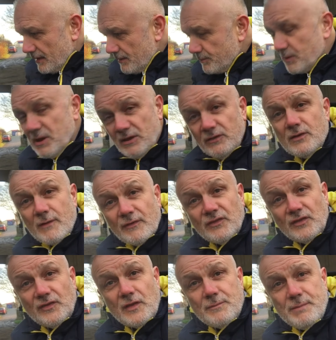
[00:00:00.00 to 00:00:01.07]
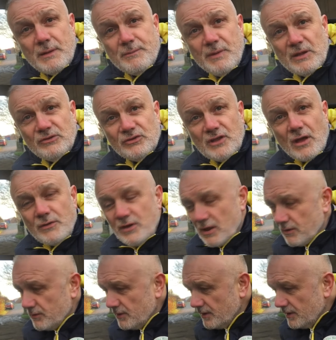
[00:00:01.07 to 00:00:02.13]
But you do have to see the big picture, don't
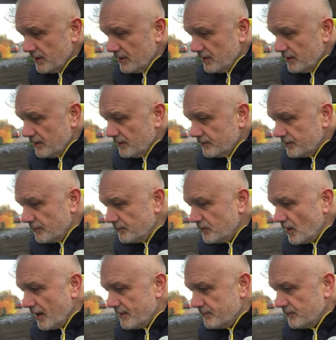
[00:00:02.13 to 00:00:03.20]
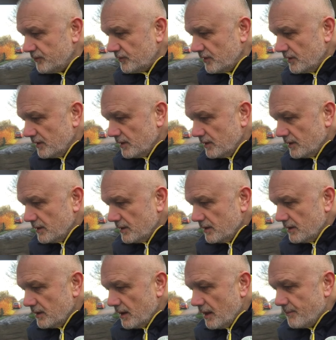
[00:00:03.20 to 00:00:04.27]
you? Sometimes
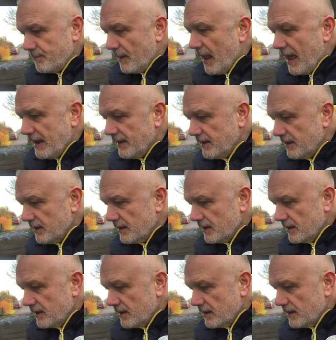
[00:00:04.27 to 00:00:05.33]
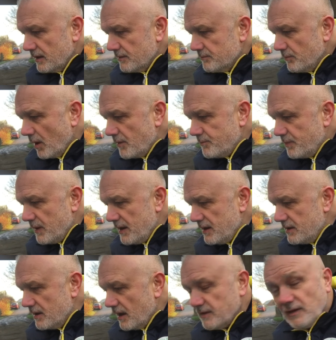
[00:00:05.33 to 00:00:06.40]
a blank might be
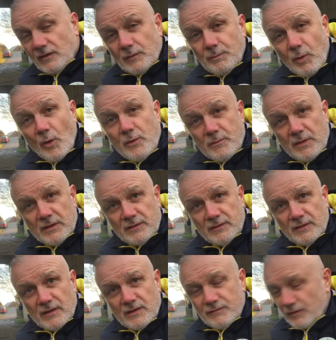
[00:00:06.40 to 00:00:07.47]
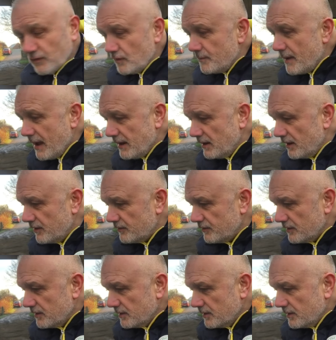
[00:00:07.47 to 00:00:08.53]
a disappointment for some anglers,
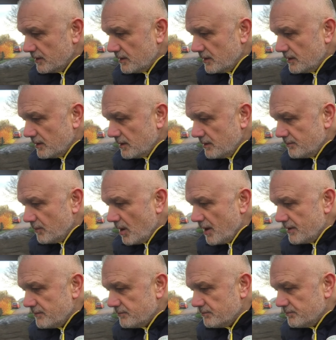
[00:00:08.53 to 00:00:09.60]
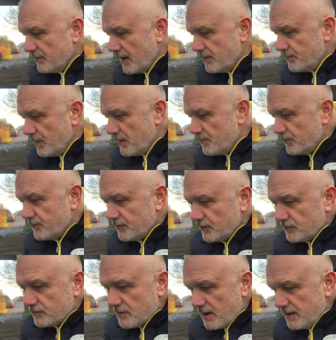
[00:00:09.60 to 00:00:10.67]
it might make people
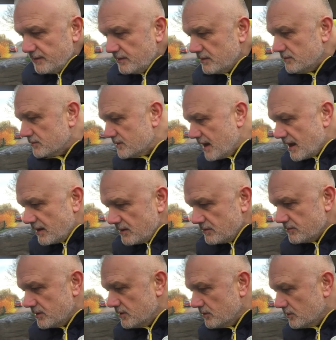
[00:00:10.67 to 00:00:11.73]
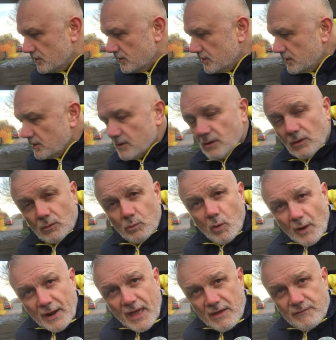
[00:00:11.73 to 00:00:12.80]
frustrated or angry or, or
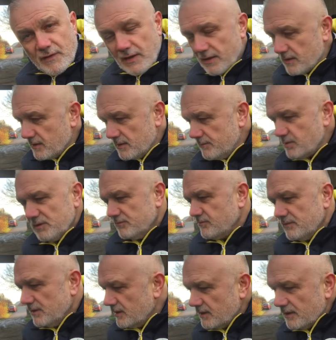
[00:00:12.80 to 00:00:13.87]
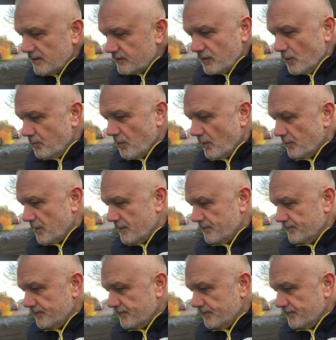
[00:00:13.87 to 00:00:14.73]
whatever, but it's no problem.